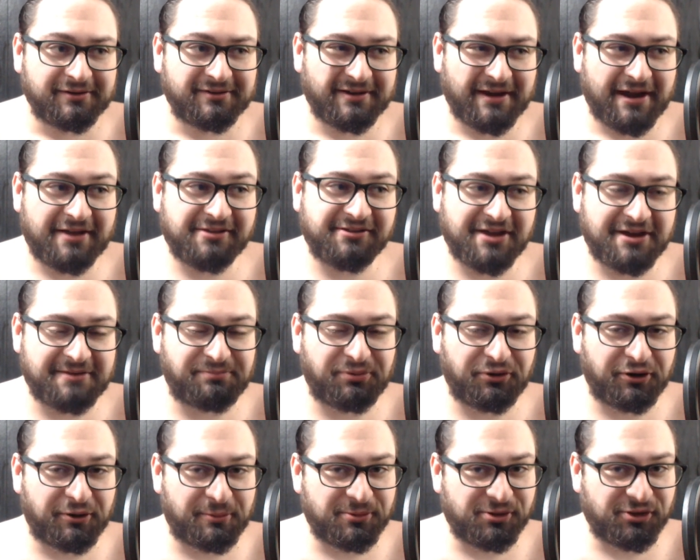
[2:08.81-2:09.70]
and then
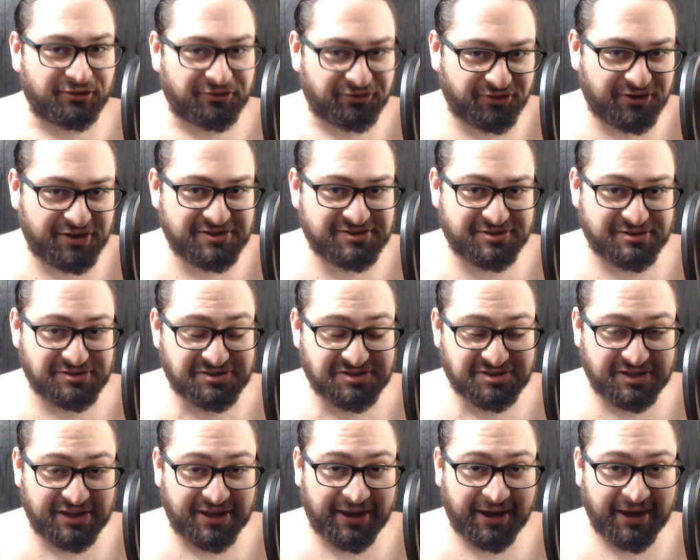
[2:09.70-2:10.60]
put them in the freezer so
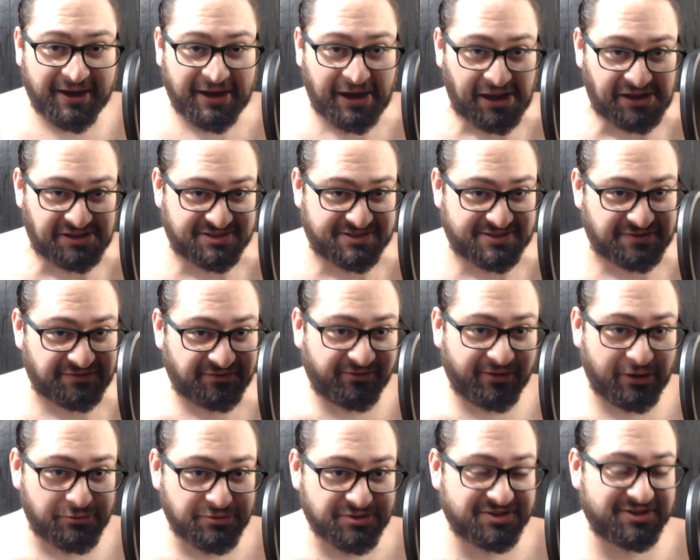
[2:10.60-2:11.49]
they get nice and
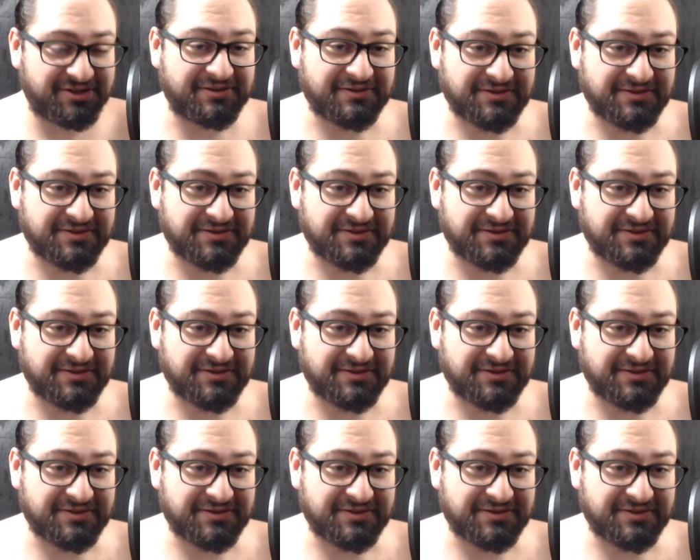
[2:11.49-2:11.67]
frozen.